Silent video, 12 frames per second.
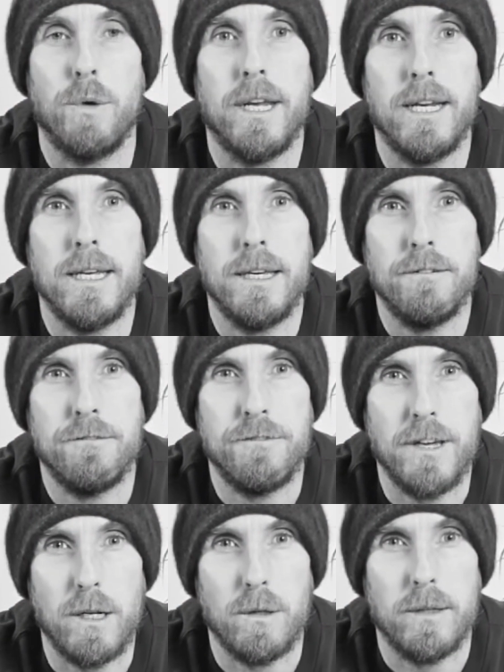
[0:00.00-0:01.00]
really
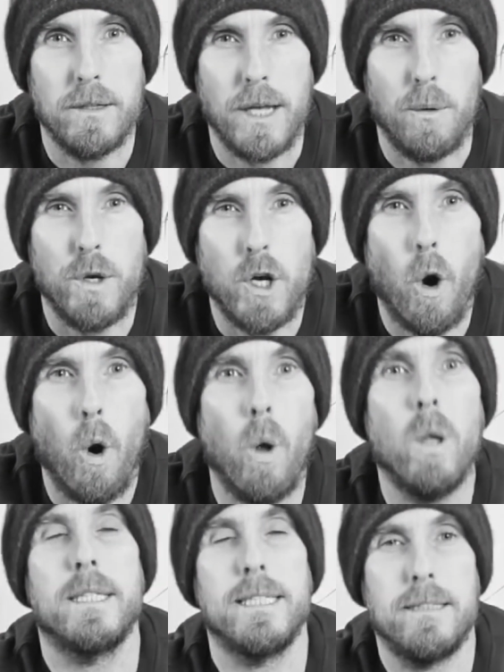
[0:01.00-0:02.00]
feel that we
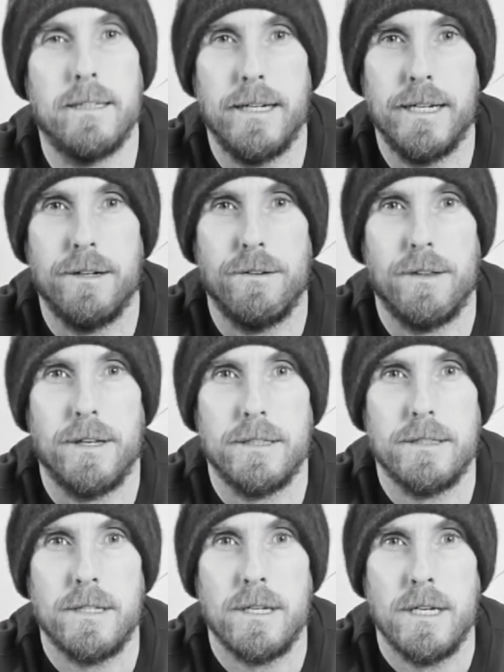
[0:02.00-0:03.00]
all need to hear
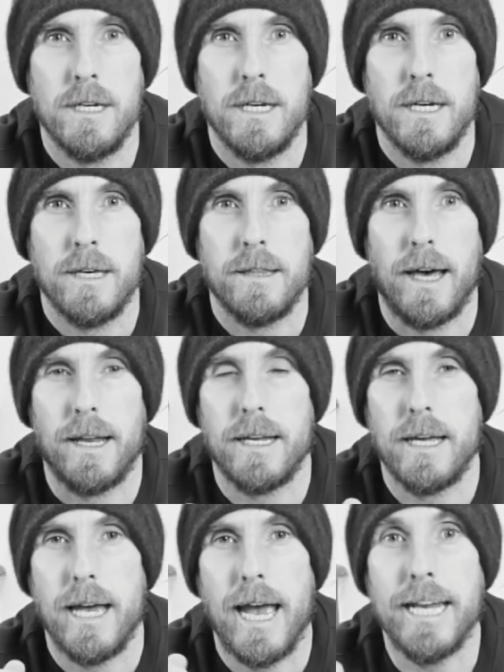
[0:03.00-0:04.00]
this, that
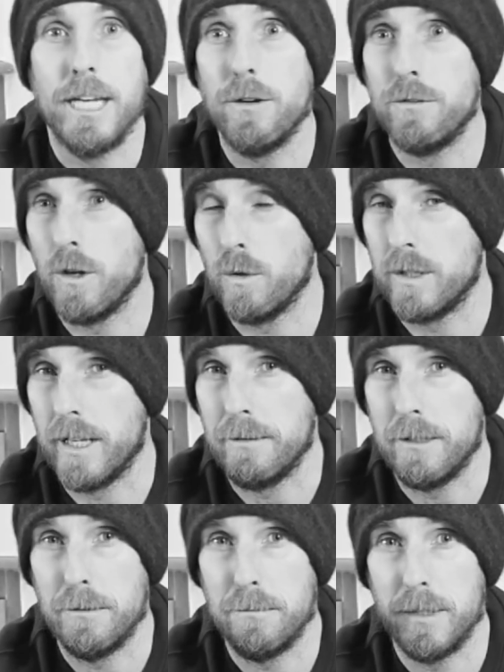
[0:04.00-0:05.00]
any of those
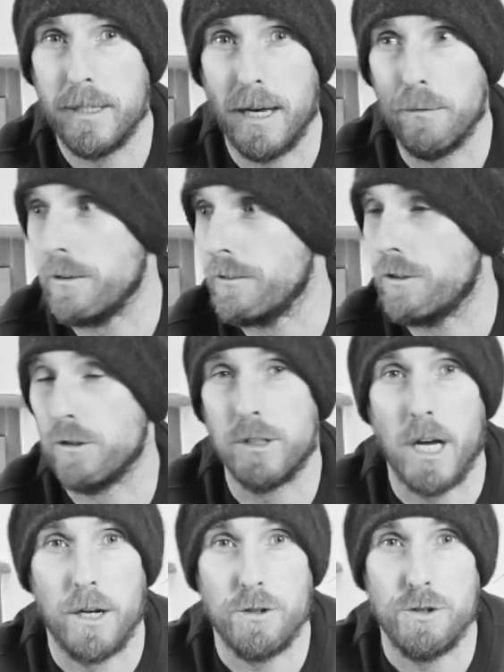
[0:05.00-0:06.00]
symptoms that we've just
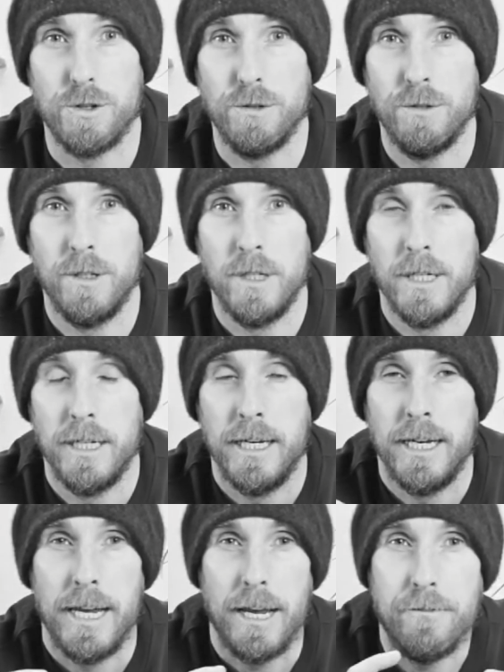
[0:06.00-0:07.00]
gone through,
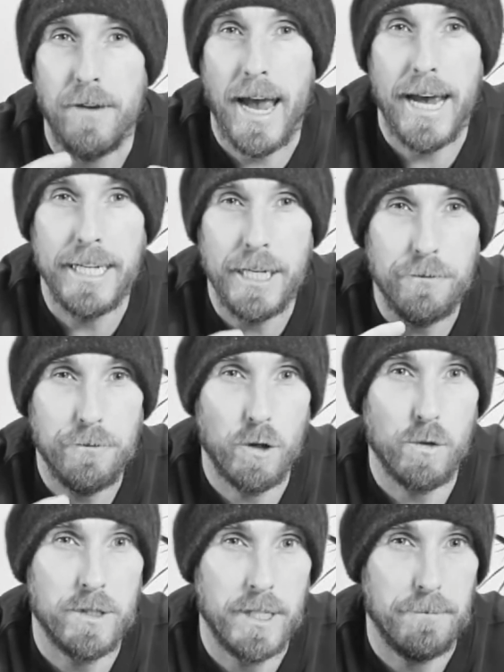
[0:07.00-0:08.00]
if any of
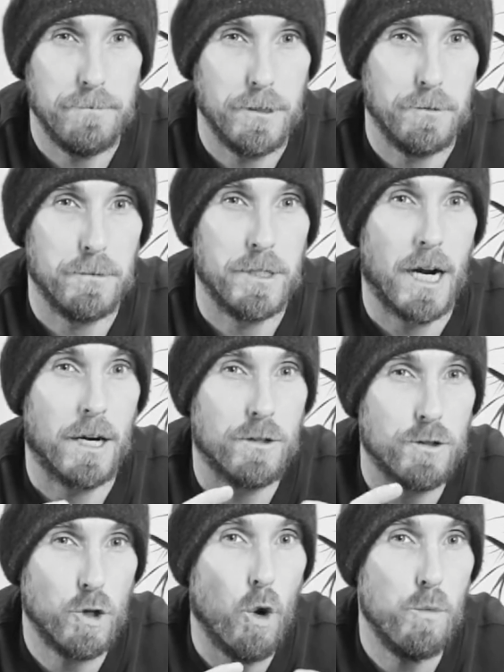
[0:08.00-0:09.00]
those symptoms are
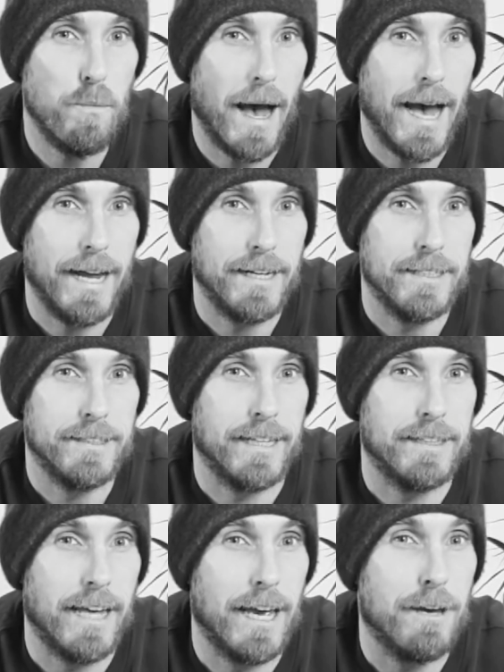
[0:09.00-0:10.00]
so bad
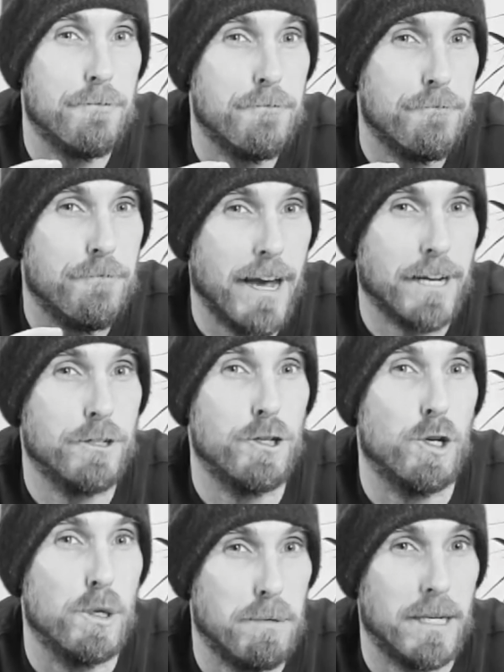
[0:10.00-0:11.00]
that they affect
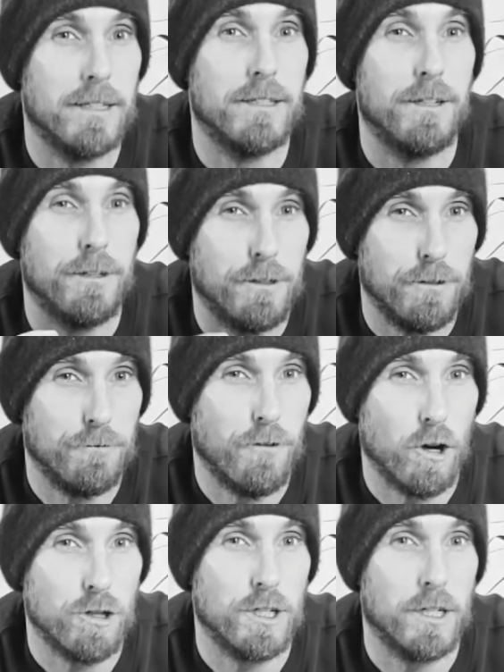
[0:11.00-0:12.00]
your ability to
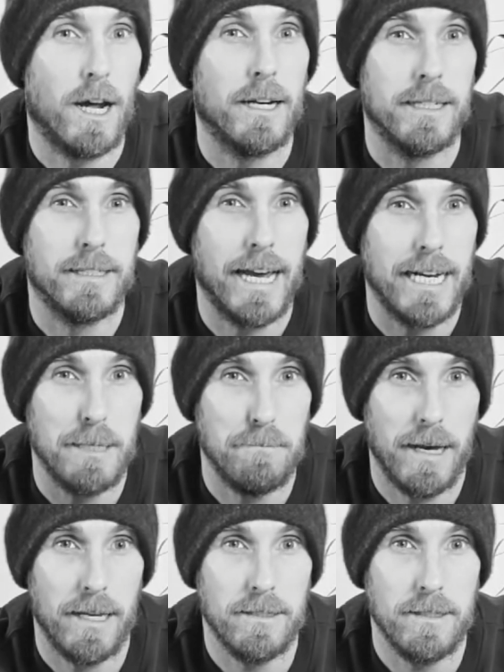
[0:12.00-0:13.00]
function on a daily
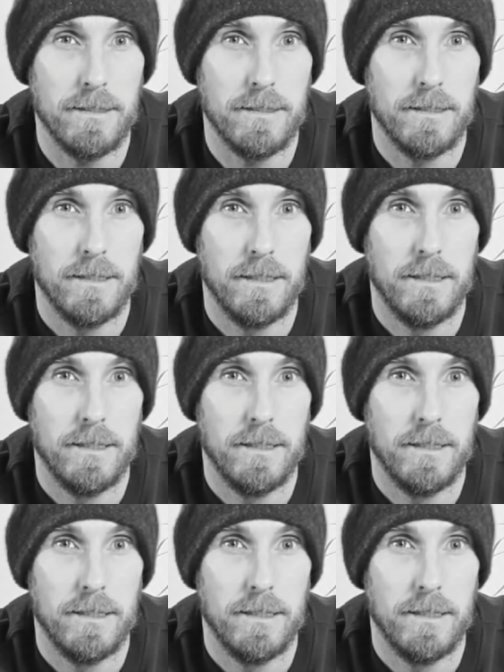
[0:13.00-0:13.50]
basis,